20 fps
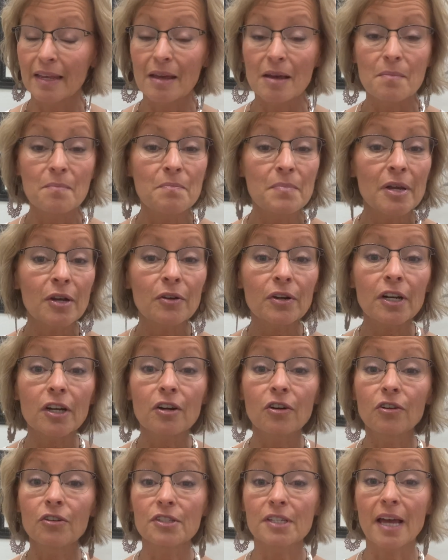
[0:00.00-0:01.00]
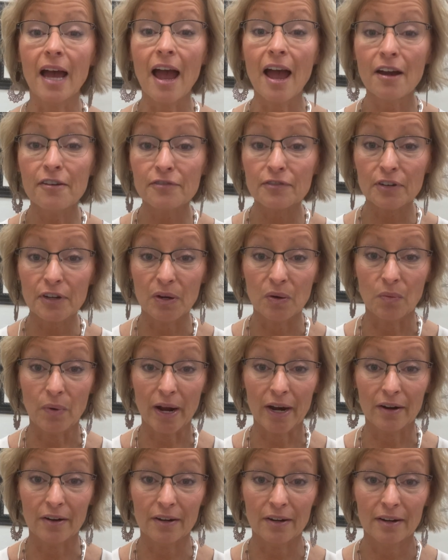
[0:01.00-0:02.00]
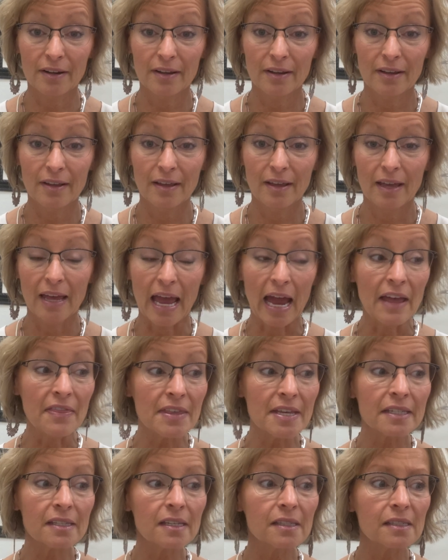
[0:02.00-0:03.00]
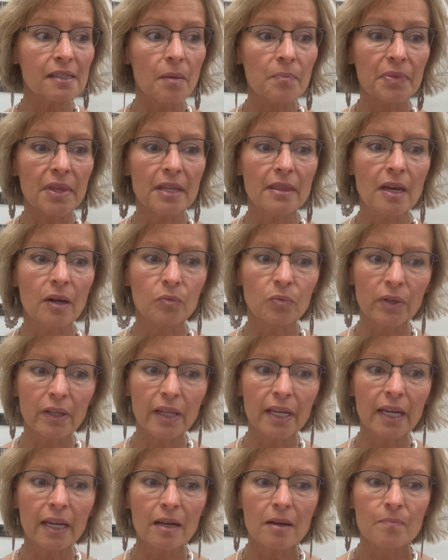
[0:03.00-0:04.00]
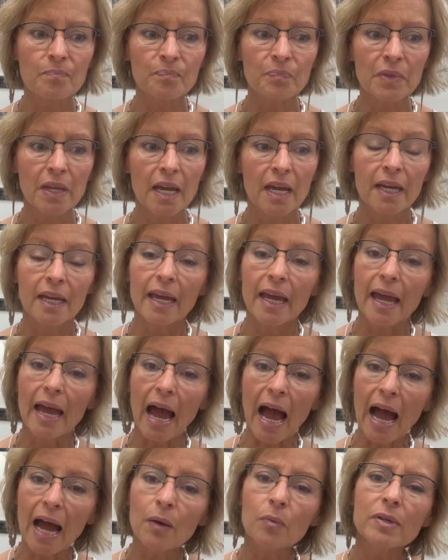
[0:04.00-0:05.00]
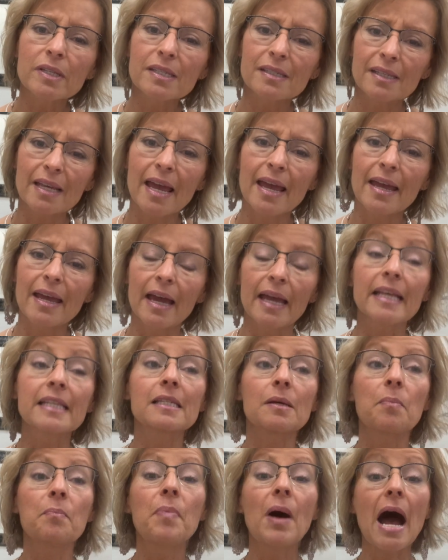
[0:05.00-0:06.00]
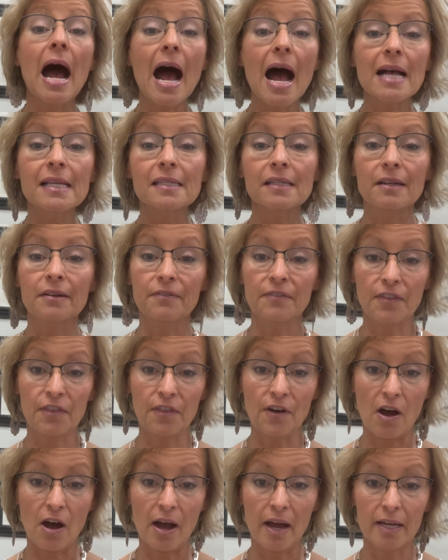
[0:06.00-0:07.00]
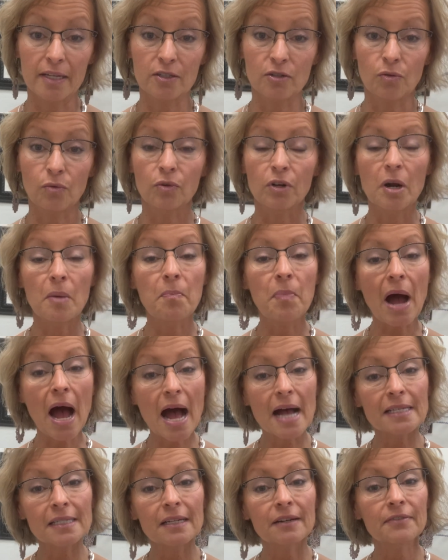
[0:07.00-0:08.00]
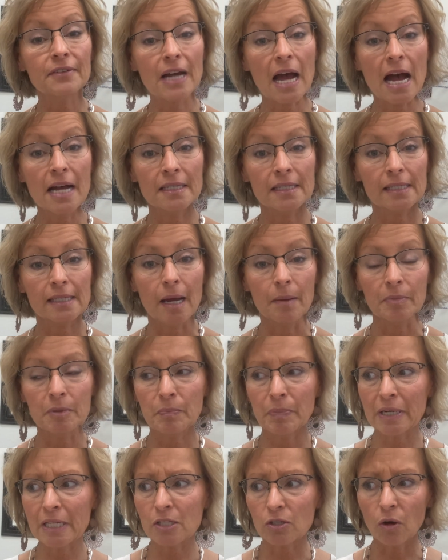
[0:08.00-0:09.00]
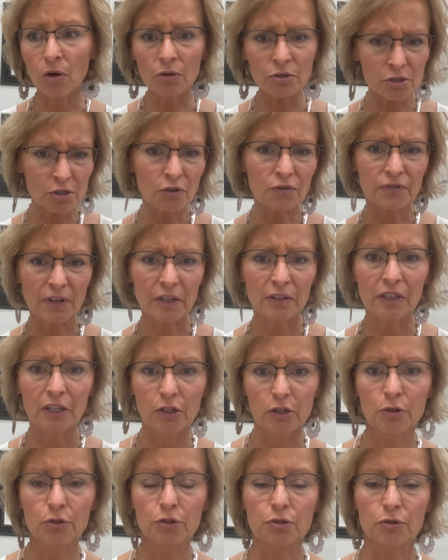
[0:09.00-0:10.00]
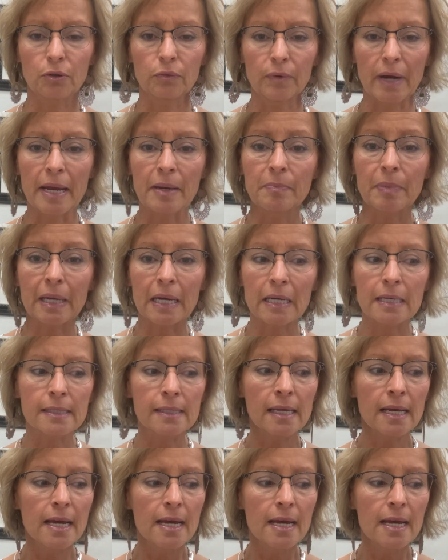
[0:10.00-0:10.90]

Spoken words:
Miracles everywhere. And this is something that really, I would say it's a positive thought or a positive concept, but it's also fairly neutral, right? Because